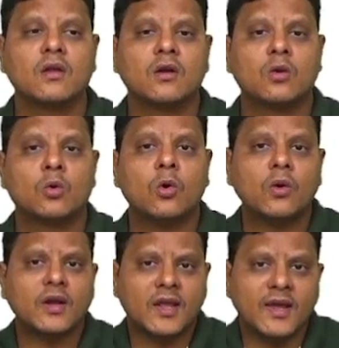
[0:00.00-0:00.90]

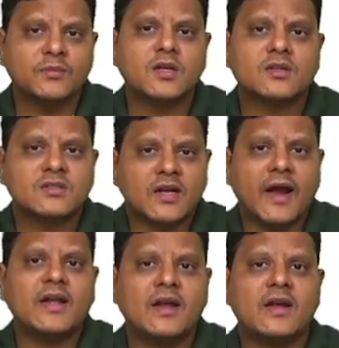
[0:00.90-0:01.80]
don't keep the
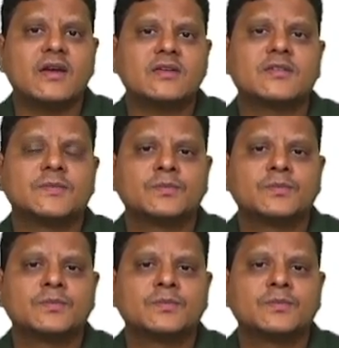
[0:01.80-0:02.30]
standards,